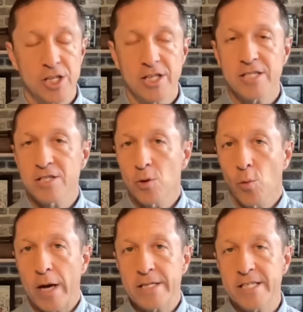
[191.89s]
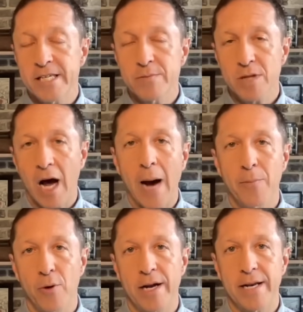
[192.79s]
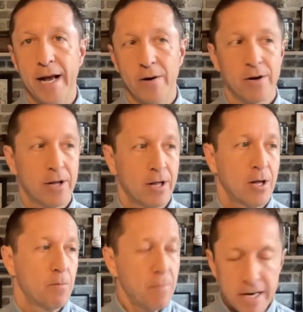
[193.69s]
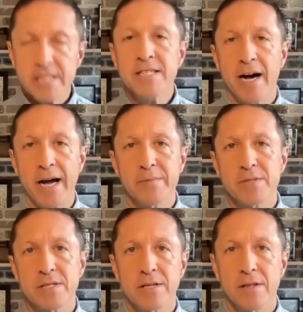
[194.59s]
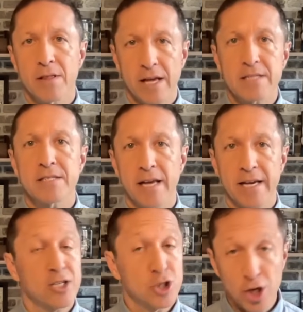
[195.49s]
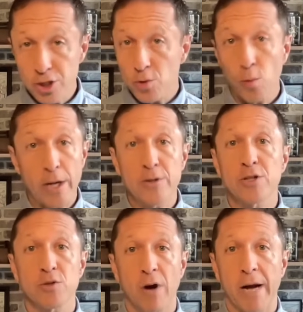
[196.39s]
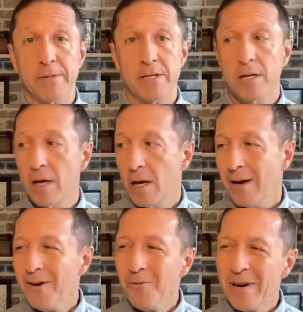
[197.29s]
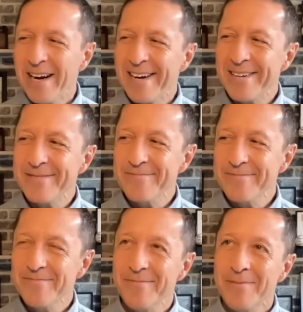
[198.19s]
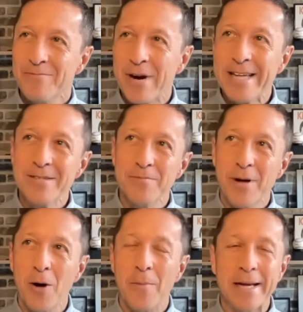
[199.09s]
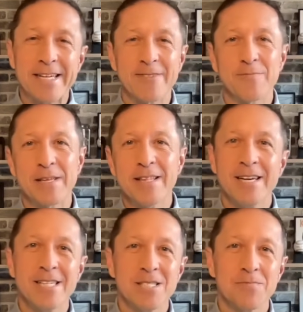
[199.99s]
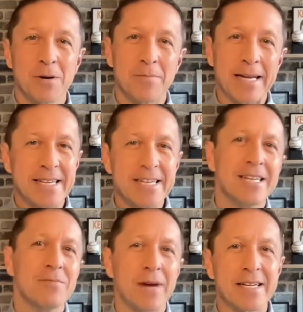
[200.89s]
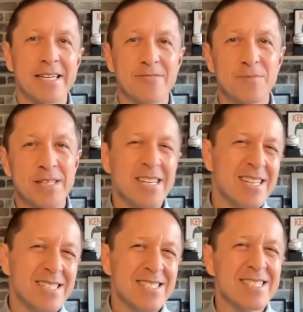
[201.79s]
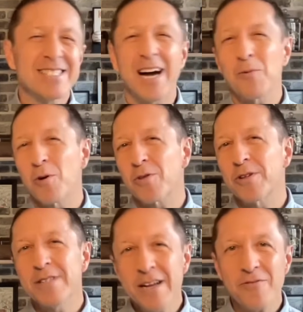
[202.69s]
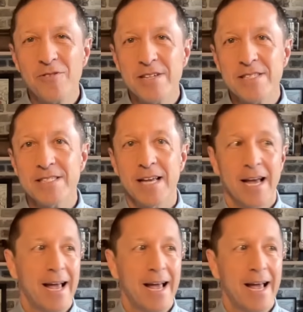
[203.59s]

And this is the way teams operate now. Many times they say just the way you described it. Well, Brandon Belt might give me this, but my kid might give me this. He's not worth the difference.